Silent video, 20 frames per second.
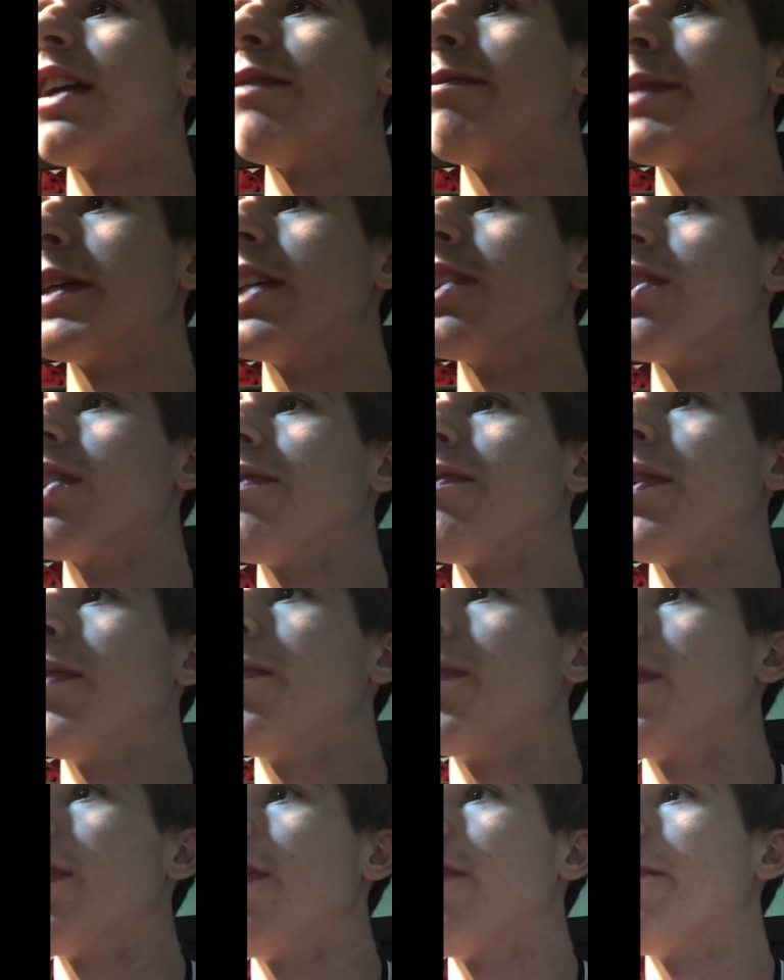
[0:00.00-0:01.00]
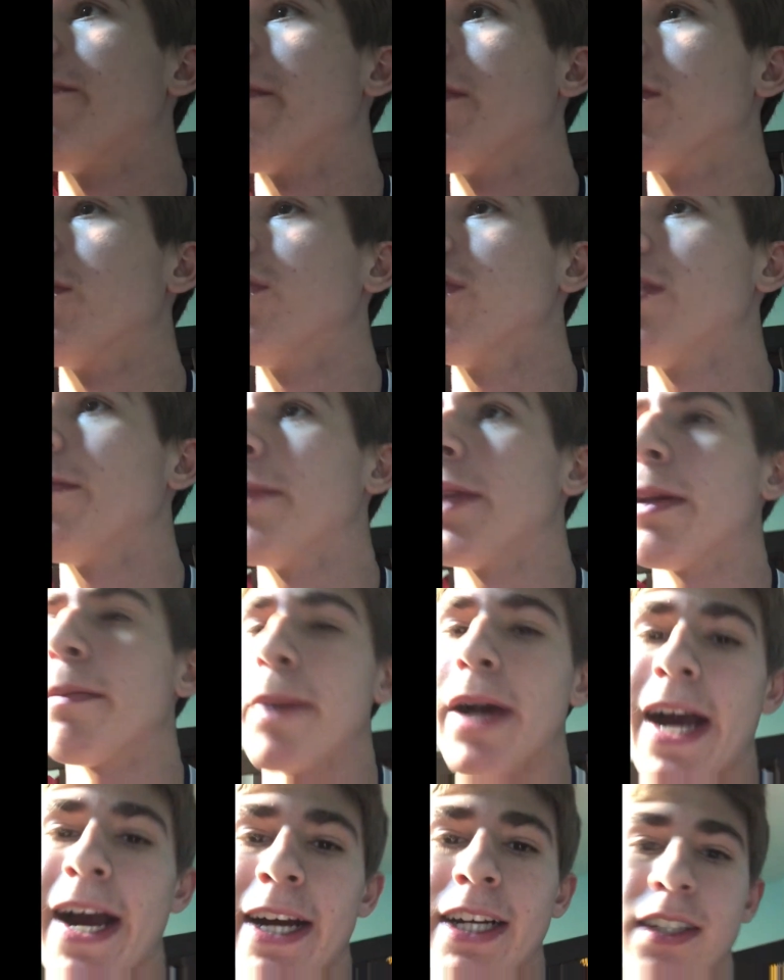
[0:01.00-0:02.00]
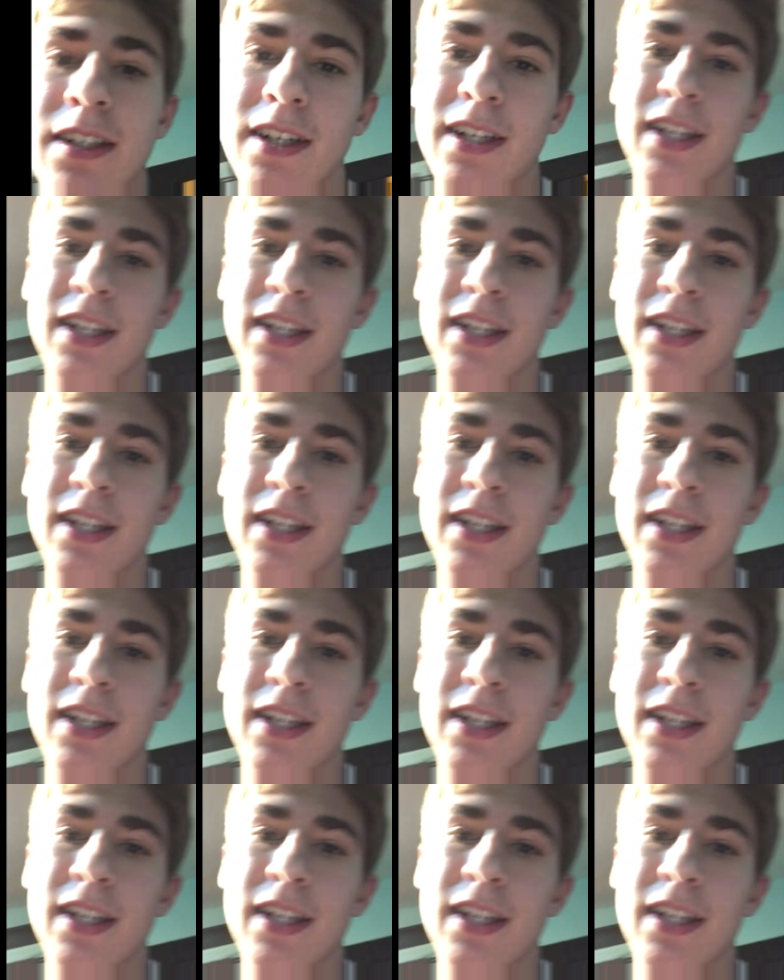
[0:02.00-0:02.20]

of because if he wouldn't have pushed him in the back,